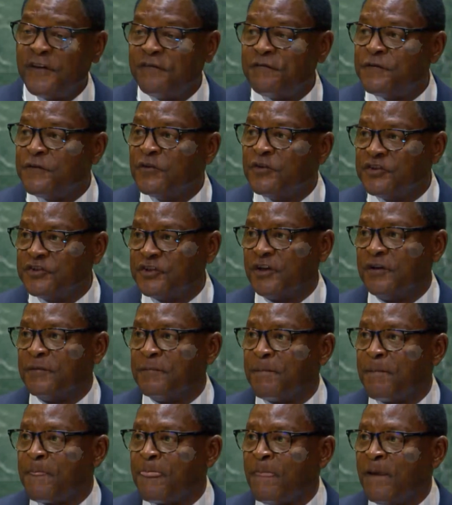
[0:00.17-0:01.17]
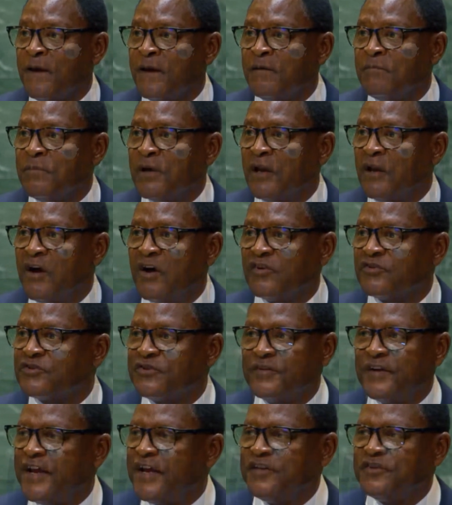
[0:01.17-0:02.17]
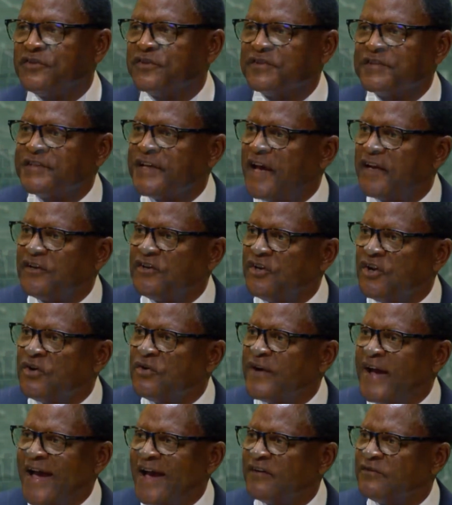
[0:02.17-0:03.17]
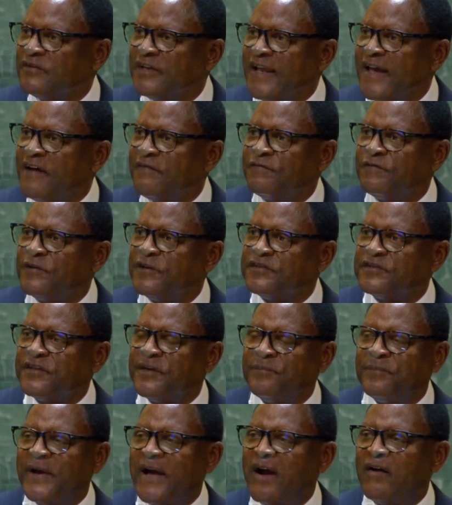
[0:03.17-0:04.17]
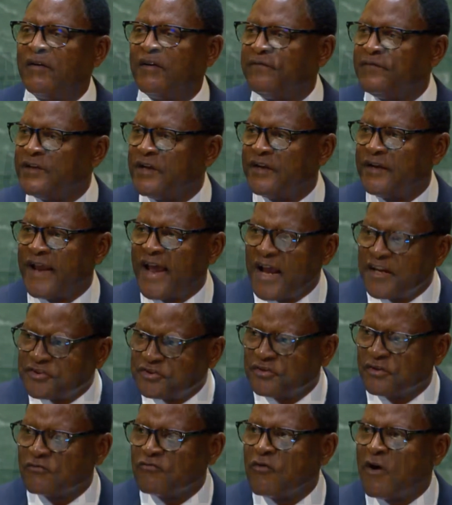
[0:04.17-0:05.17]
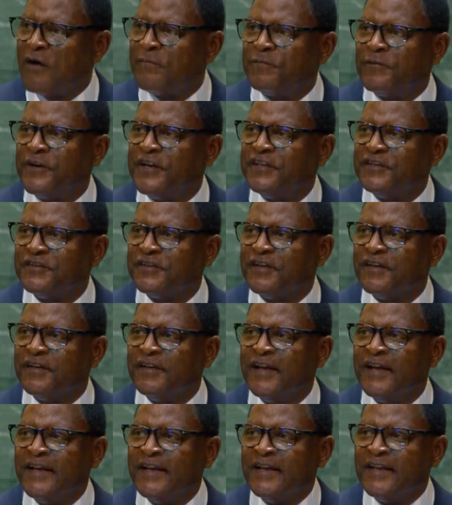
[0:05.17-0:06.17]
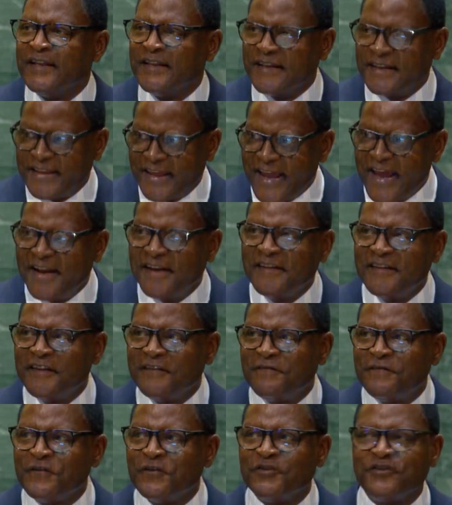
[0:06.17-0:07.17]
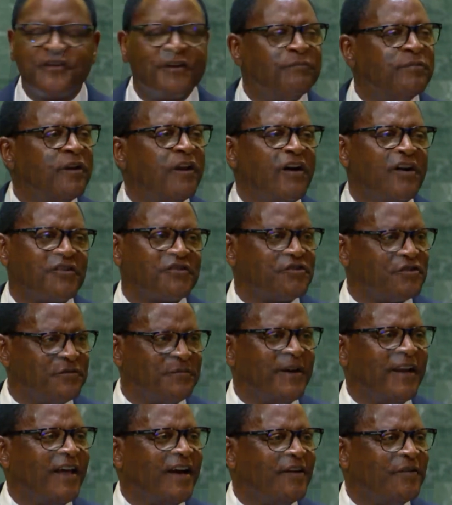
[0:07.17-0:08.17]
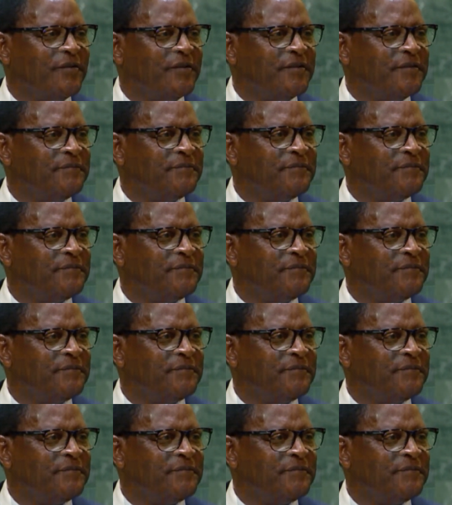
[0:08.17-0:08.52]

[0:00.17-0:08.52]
the future belongs to nations that know how to leverage the power of international cooperation, then the future belongs to Malawi.